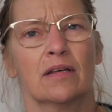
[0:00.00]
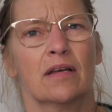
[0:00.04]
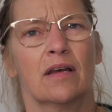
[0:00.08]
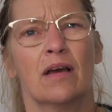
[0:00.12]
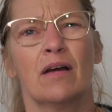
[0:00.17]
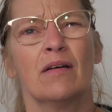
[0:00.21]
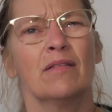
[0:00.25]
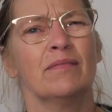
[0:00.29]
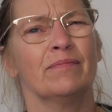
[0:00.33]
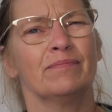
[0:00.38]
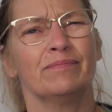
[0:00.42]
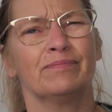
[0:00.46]

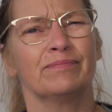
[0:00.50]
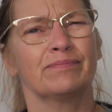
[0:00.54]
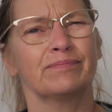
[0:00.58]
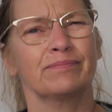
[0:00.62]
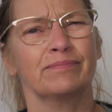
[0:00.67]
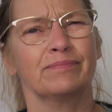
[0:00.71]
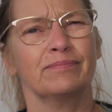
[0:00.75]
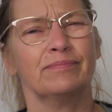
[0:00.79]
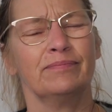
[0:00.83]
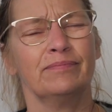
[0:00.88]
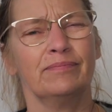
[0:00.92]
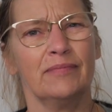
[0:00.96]
Yeah,
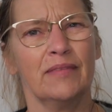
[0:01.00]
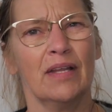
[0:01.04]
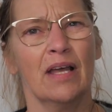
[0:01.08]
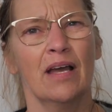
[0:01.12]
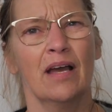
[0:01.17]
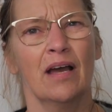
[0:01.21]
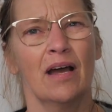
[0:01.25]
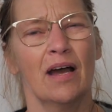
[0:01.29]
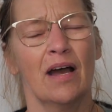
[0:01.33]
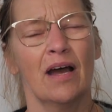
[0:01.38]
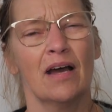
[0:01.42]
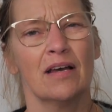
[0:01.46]

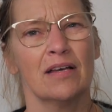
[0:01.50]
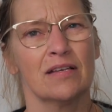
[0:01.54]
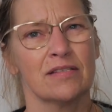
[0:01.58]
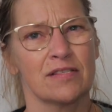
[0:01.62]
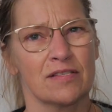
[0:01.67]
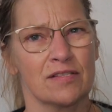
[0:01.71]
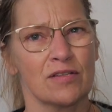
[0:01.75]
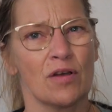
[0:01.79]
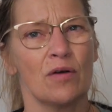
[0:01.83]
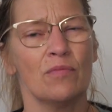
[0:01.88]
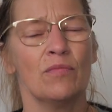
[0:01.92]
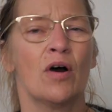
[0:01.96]
I
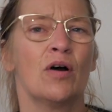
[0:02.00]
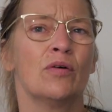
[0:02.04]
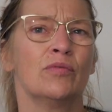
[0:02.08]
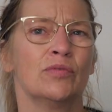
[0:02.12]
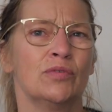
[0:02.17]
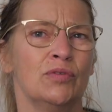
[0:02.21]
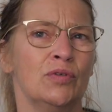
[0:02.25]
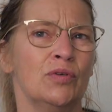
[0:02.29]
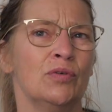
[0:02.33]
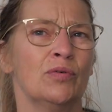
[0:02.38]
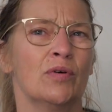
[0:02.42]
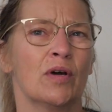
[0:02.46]
somehow
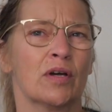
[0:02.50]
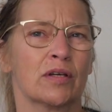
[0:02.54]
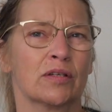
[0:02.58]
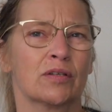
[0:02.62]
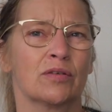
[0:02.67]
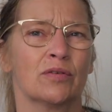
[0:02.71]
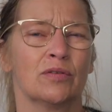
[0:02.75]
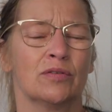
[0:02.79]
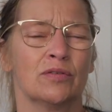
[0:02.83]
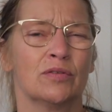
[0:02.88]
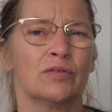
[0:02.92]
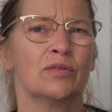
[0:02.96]
knew I
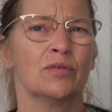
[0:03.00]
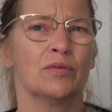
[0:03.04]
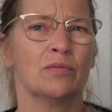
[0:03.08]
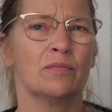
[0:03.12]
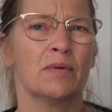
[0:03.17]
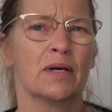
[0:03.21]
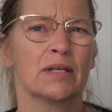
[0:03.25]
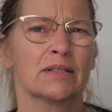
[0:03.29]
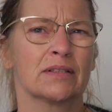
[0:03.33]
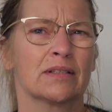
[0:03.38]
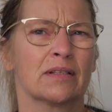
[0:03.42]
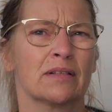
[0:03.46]
could do
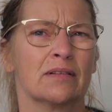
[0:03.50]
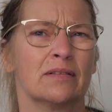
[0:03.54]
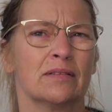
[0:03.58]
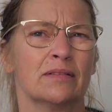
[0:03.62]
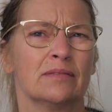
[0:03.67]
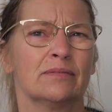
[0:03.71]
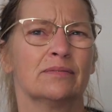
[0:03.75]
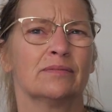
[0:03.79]
better.